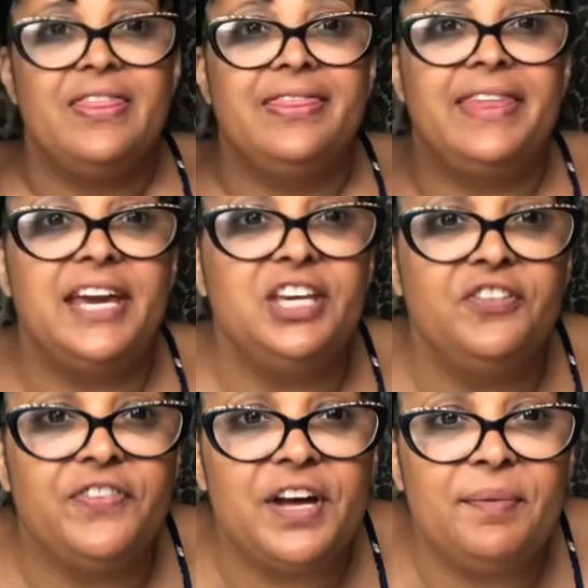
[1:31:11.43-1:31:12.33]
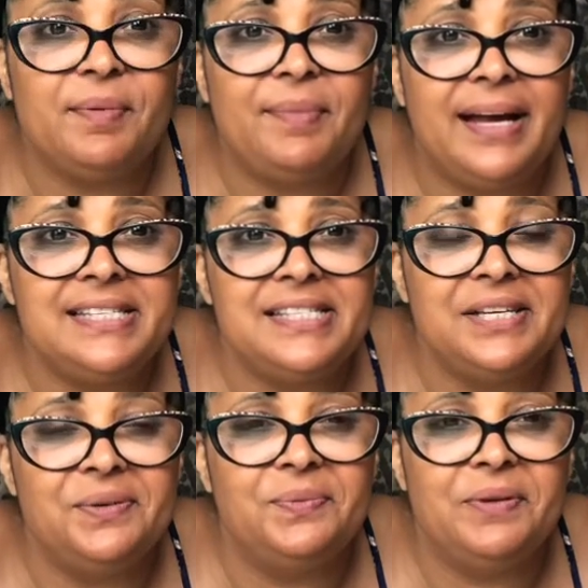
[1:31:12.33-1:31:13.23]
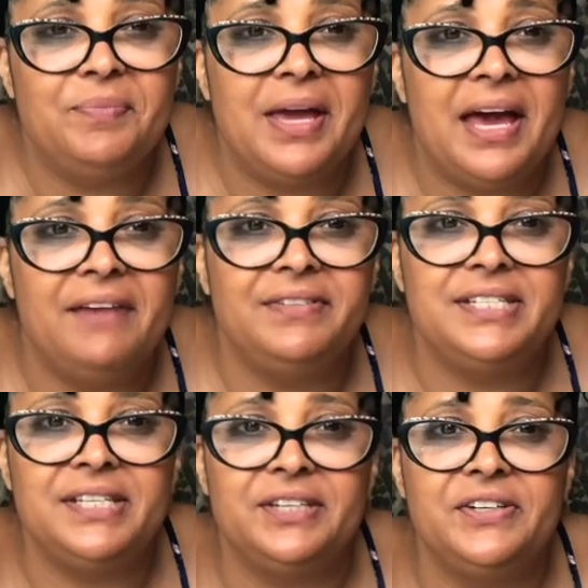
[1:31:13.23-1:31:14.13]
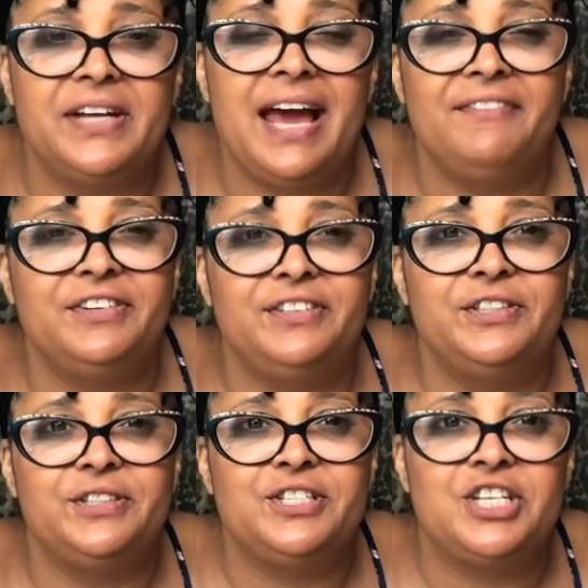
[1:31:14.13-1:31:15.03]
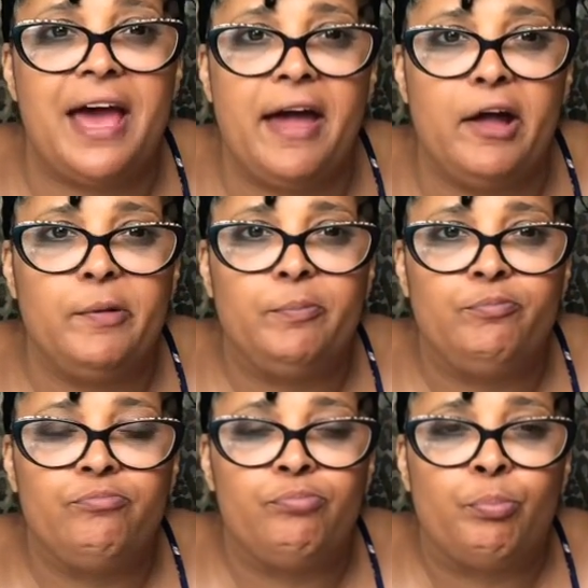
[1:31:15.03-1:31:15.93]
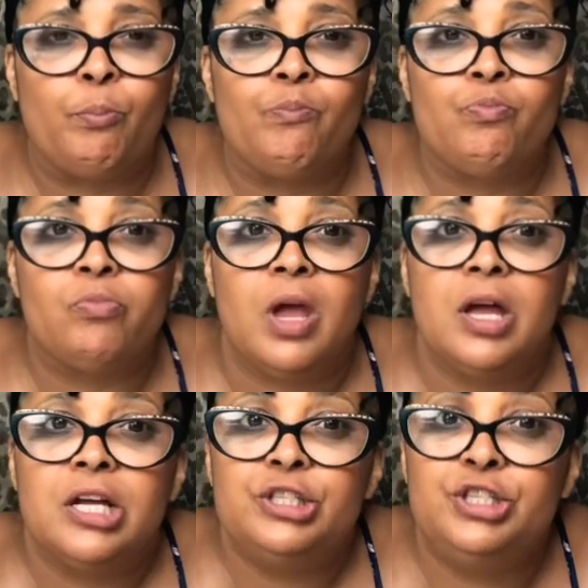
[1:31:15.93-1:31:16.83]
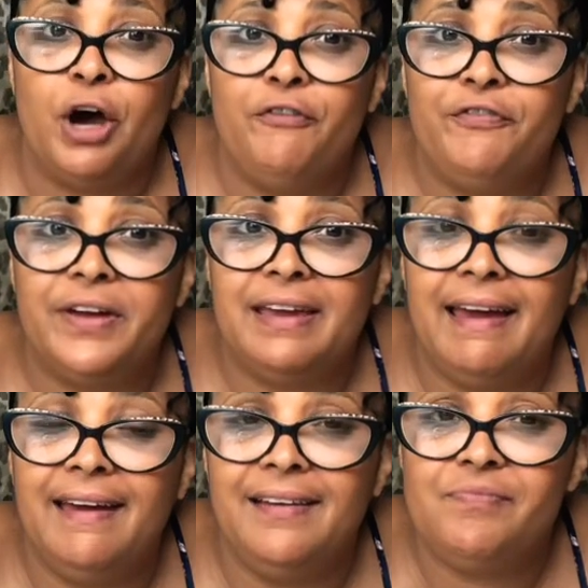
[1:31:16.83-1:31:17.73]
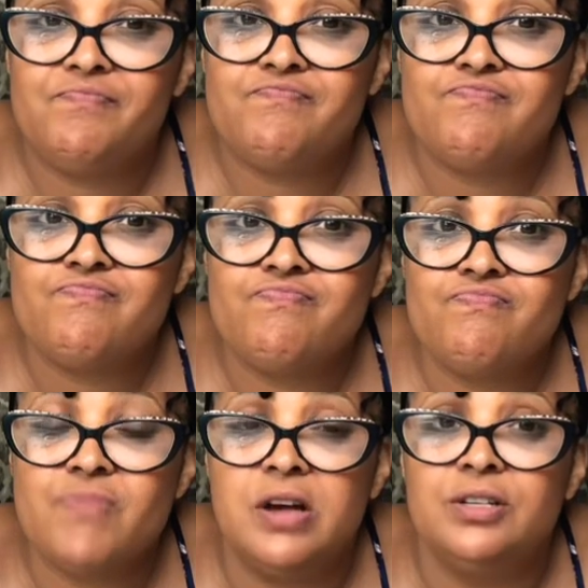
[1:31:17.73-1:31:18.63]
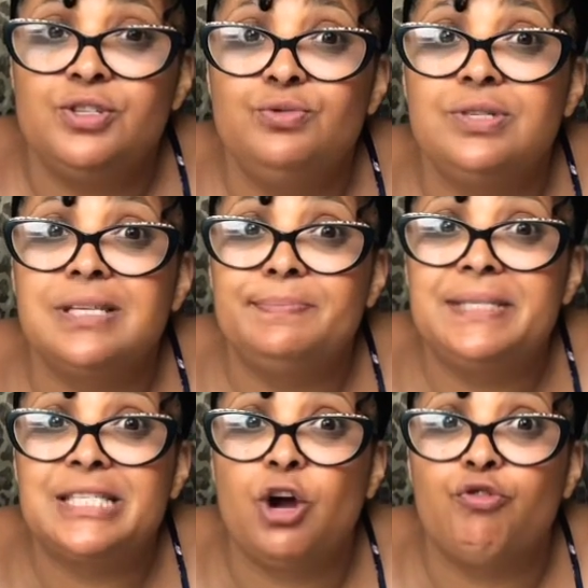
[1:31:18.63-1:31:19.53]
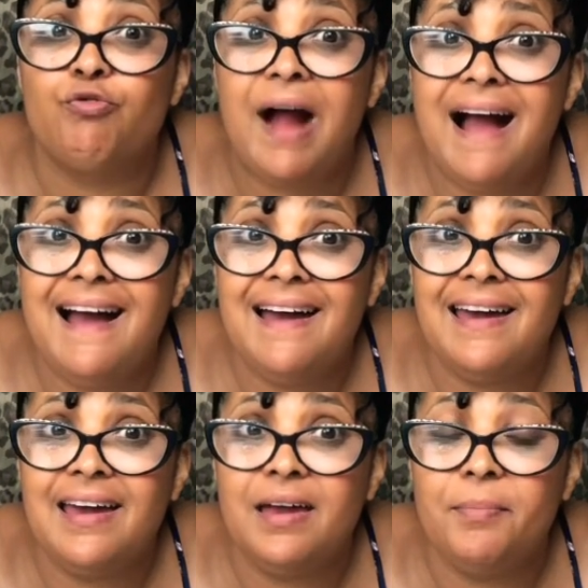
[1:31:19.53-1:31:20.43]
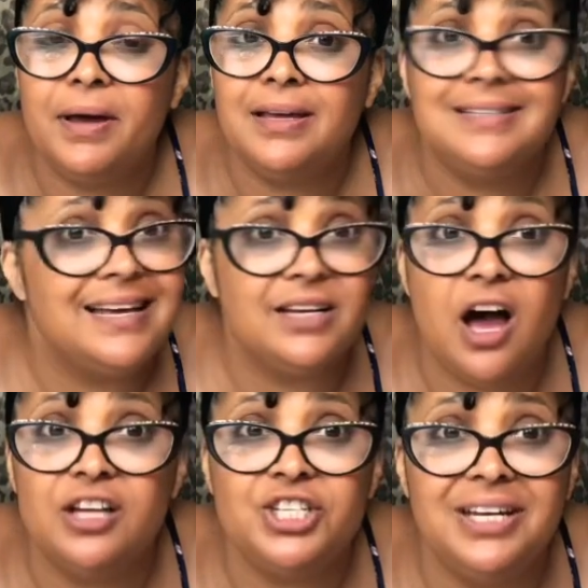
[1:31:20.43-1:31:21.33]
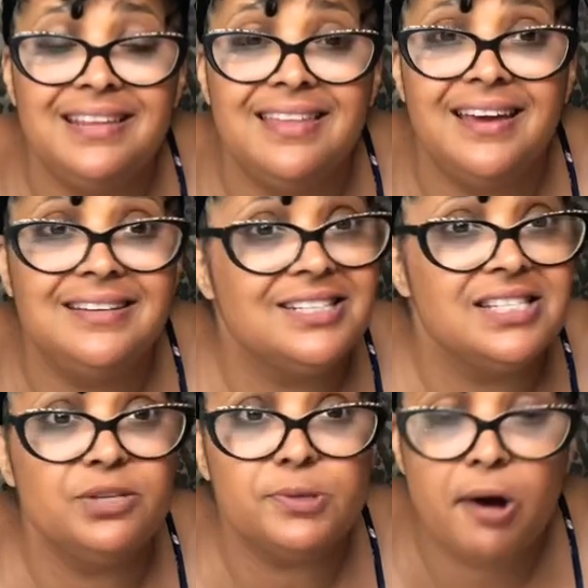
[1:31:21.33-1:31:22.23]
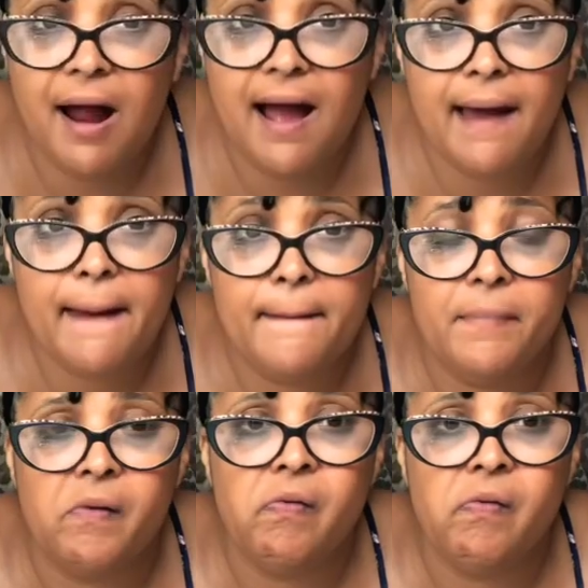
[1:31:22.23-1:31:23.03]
thank you for coming by, sitting with me, having dinner, and having a little chat. Don't forget to subscribe. It doesn't cost you anything. Just subscribe.